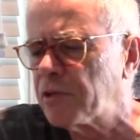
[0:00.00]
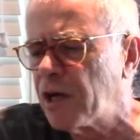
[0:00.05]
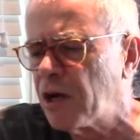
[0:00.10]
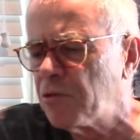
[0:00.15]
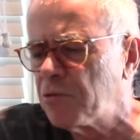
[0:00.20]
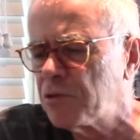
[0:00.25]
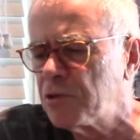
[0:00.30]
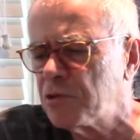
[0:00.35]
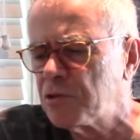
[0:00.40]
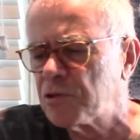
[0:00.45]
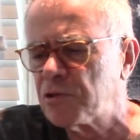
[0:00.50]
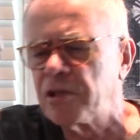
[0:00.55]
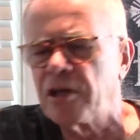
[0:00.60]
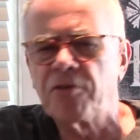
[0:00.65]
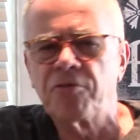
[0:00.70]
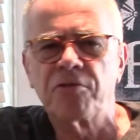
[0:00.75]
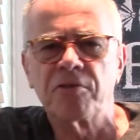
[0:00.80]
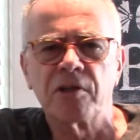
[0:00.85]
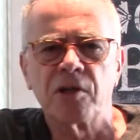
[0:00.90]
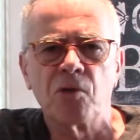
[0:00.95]
That was
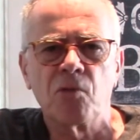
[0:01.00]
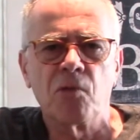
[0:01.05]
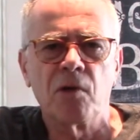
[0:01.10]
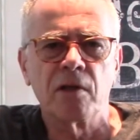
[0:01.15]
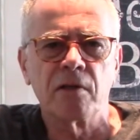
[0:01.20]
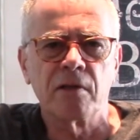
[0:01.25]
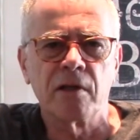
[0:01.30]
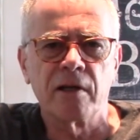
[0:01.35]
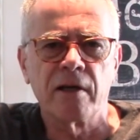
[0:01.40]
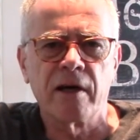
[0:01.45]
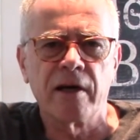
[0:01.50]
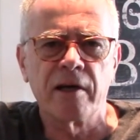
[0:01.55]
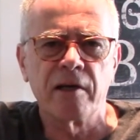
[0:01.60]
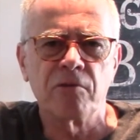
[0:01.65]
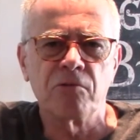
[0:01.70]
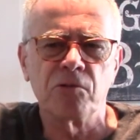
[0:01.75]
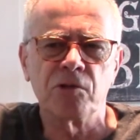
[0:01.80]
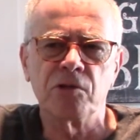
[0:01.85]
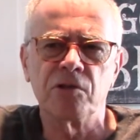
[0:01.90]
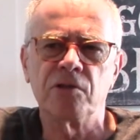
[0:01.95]
definitely one that
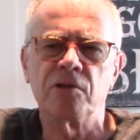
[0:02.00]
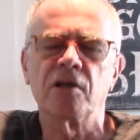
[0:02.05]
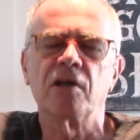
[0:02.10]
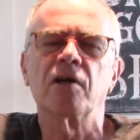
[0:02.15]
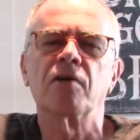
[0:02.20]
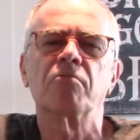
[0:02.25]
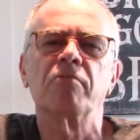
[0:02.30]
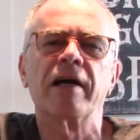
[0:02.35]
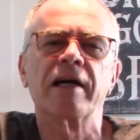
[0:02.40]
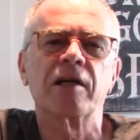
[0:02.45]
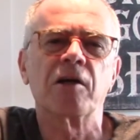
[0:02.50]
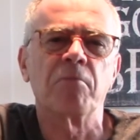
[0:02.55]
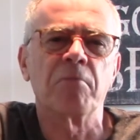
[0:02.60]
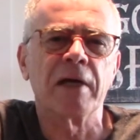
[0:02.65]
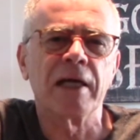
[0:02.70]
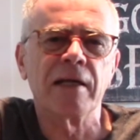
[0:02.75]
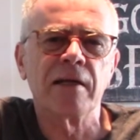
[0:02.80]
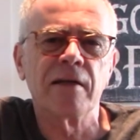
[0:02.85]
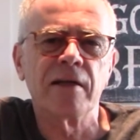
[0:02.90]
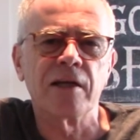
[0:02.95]
I would
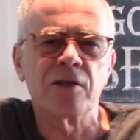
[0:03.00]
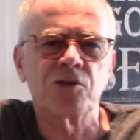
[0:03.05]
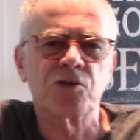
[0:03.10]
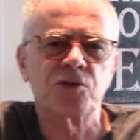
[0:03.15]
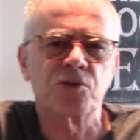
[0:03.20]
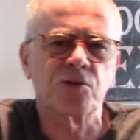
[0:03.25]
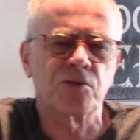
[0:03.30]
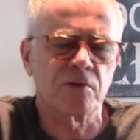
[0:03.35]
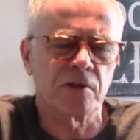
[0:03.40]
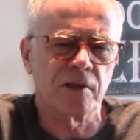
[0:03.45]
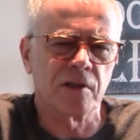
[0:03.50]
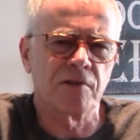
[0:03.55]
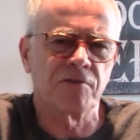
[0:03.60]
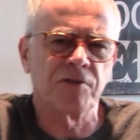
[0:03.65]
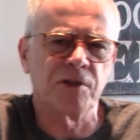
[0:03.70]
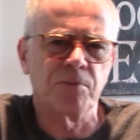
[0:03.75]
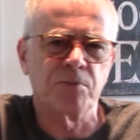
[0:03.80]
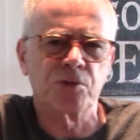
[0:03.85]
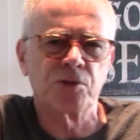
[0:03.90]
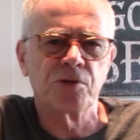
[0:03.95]
recommend, and certainly if
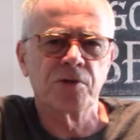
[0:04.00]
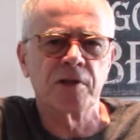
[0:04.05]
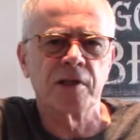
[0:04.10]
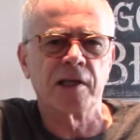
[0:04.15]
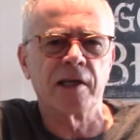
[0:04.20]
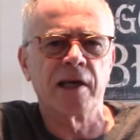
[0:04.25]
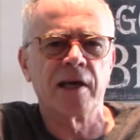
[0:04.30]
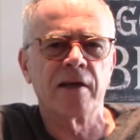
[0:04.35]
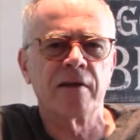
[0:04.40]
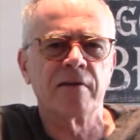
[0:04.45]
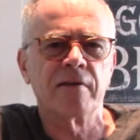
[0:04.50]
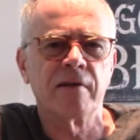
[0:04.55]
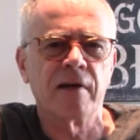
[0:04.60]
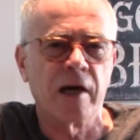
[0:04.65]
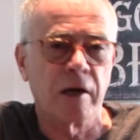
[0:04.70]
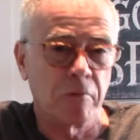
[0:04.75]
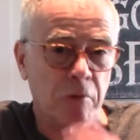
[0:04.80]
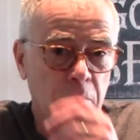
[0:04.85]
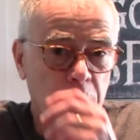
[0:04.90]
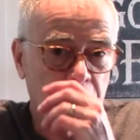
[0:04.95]
they brew it again,
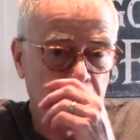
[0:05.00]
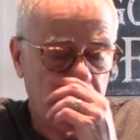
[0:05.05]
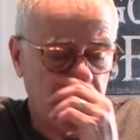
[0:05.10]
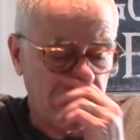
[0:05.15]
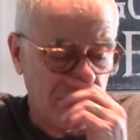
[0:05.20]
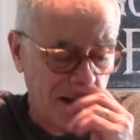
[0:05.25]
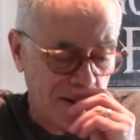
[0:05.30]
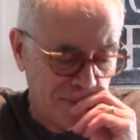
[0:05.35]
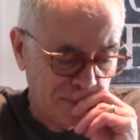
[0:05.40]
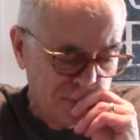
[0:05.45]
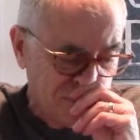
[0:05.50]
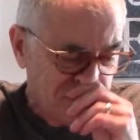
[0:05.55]
I would buy it.